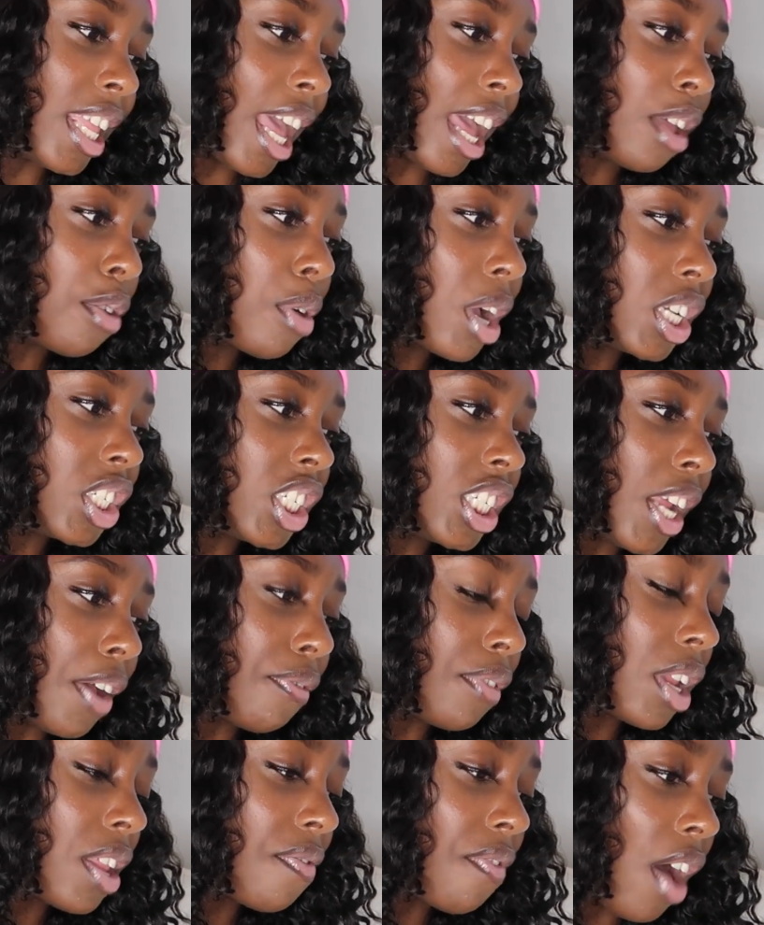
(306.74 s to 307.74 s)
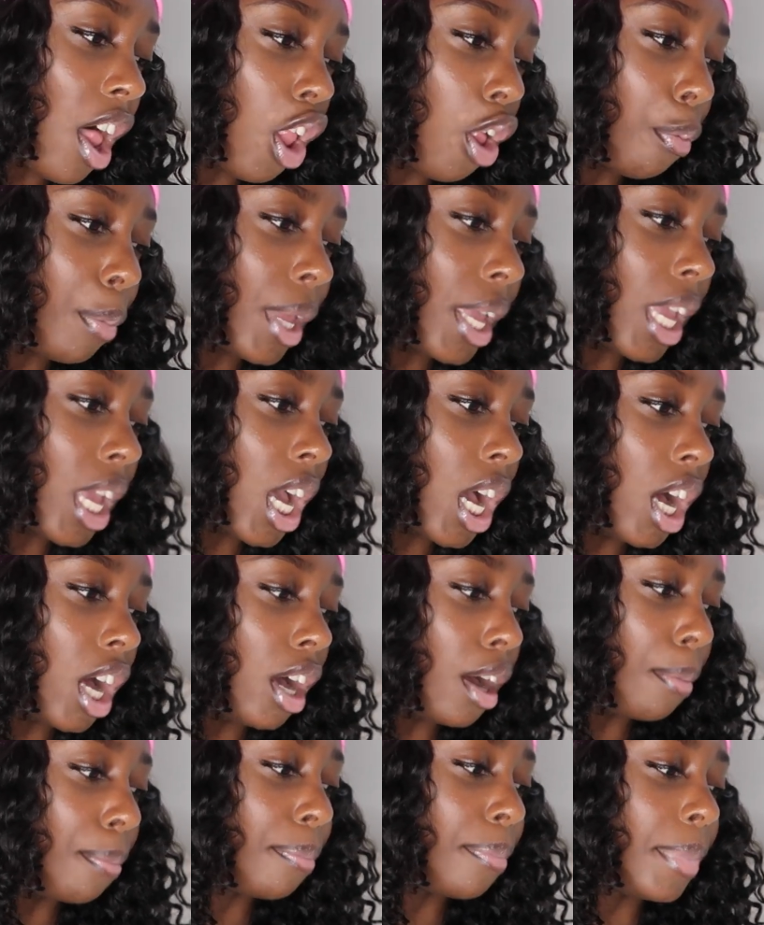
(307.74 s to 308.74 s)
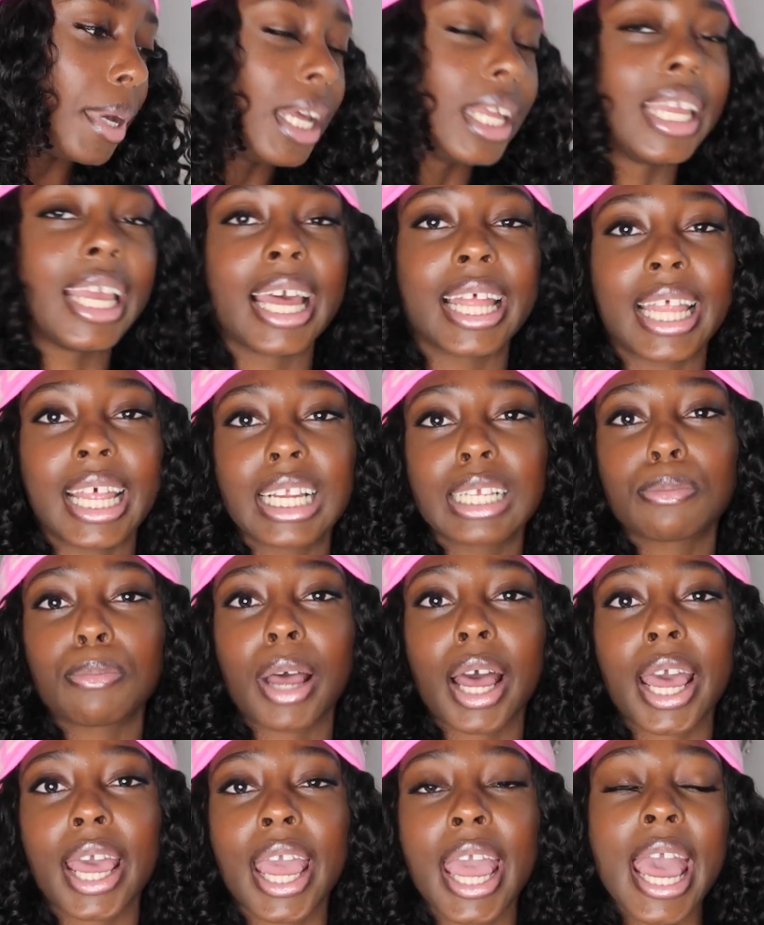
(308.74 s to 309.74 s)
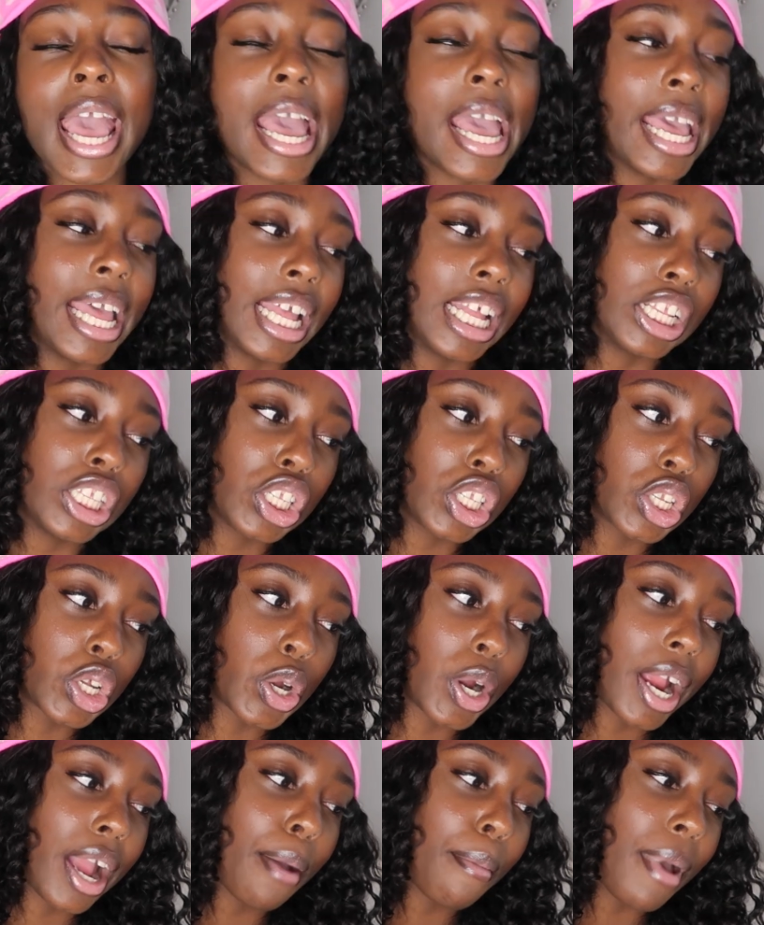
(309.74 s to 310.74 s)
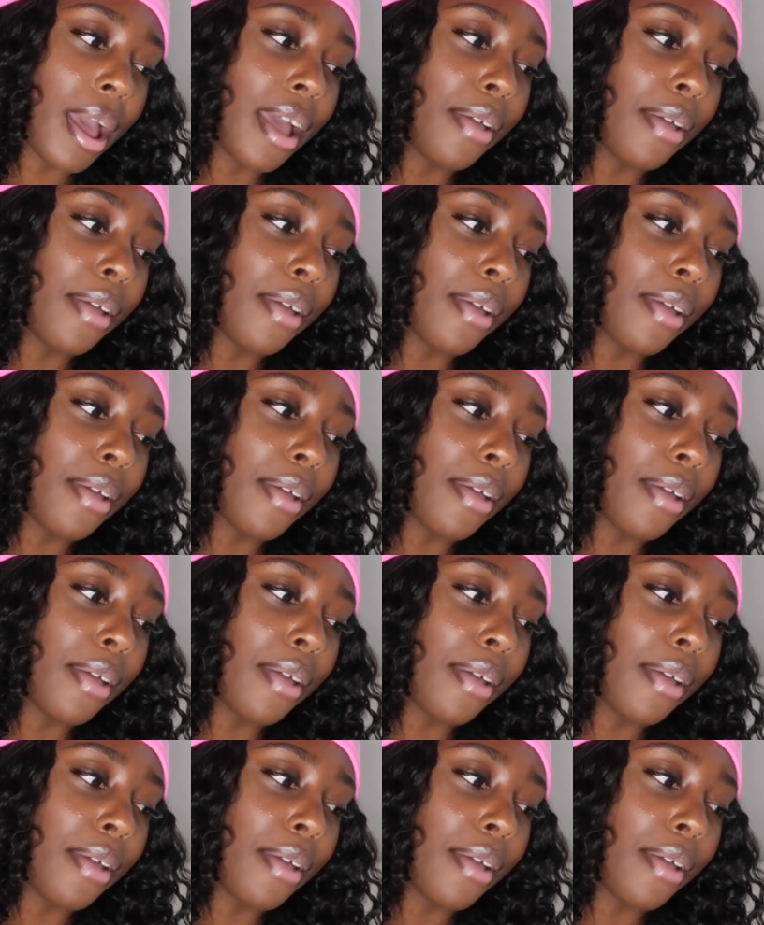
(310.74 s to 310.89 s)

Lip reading: yeah, you guys should definitely follow me. But yeah, that is my Instagram.